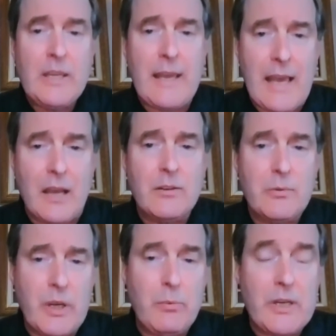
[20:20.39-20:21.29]
yeah,
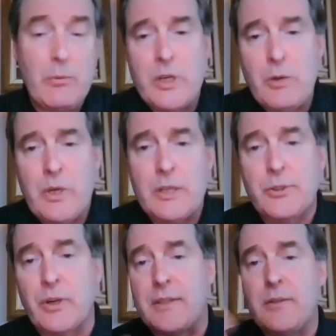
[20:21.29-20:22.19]
but when, when you when you
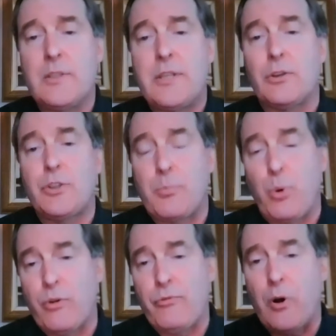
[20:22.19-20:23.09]
sort of tilt your
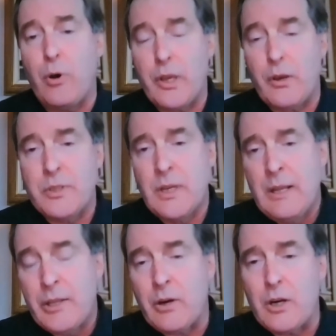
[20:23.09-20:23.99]
portfolios,
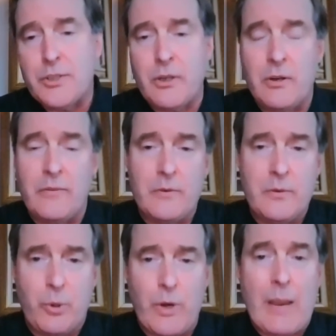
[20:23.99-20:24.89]
there are certain
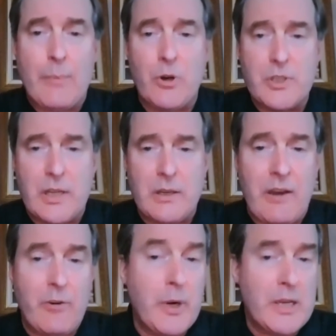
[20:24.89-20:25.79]
parameters in
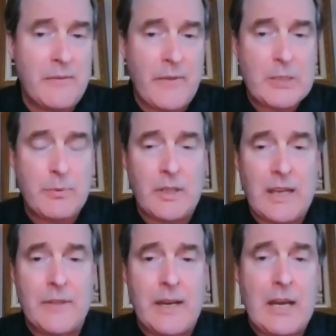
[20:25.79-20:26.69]
everybody's investment
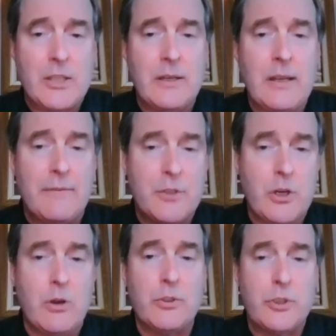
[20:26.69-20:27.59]
life that actually have
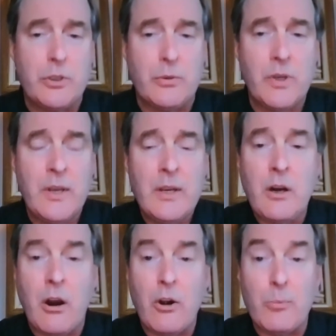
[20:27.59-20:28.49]
shown to
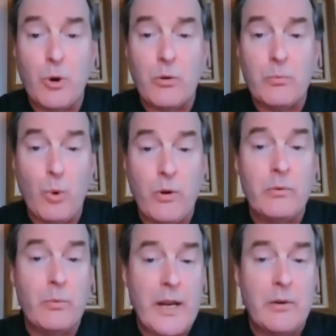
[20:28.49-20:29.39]
garner more
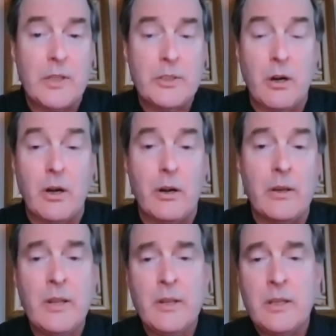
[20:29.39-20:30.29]
more rate of
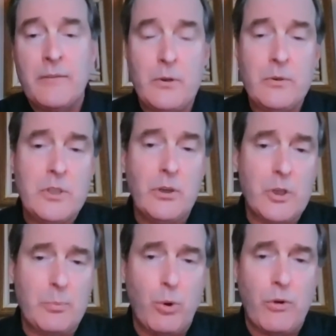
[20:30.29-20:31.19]
return. If you
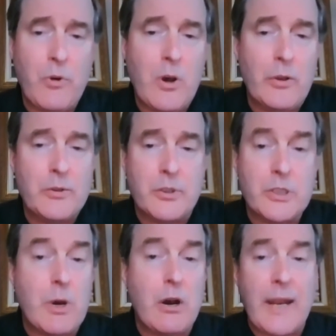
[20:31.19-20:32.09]
tilt your portfolios to
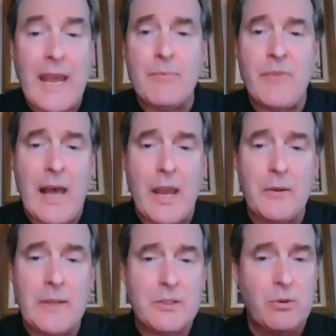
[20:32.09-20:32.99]
small cap
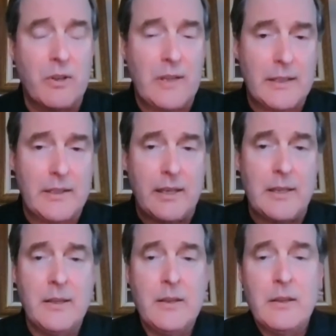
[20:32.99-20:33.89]
value, that's sort of like
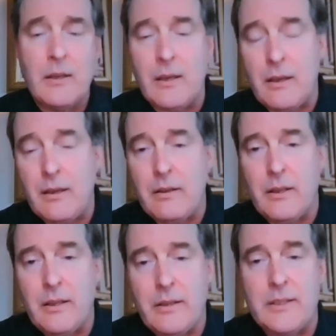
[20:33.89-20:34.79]
the uh,
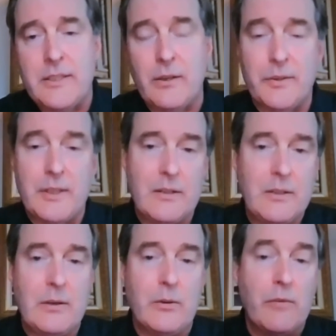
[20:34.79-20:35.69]
uh, the tilt that,
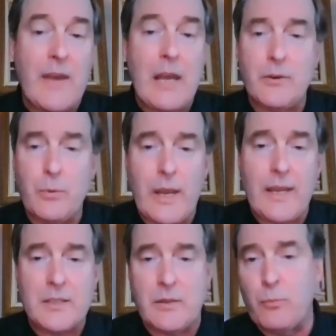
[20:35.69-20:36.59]
you know, the value
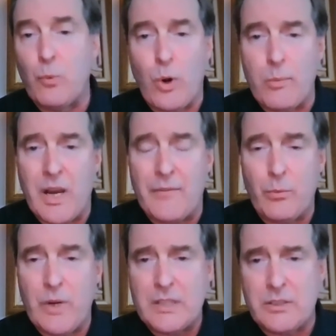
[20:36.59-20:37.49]
way is the Warren
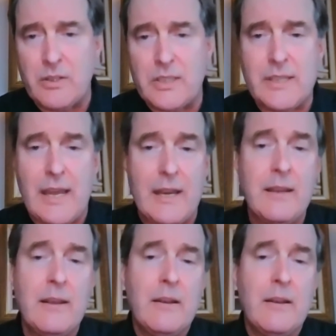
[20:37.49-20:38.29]
Buffett way, so to say.